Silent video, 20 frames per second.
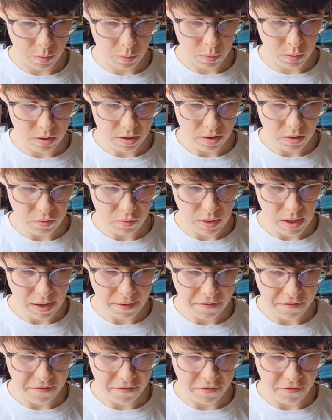were not
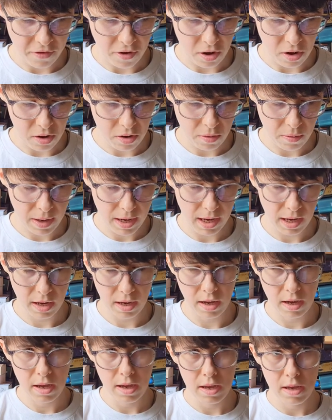really
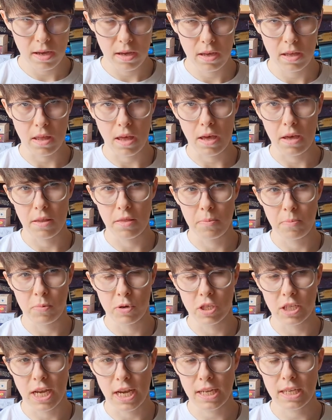following the
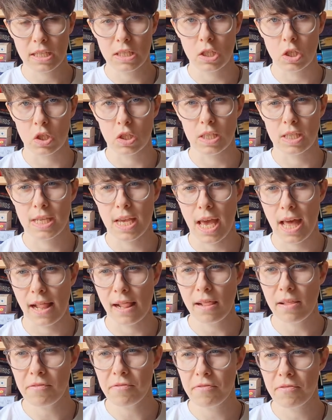protagonist
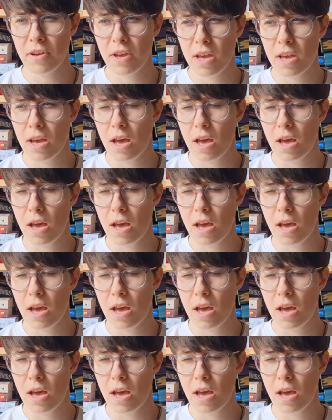herself,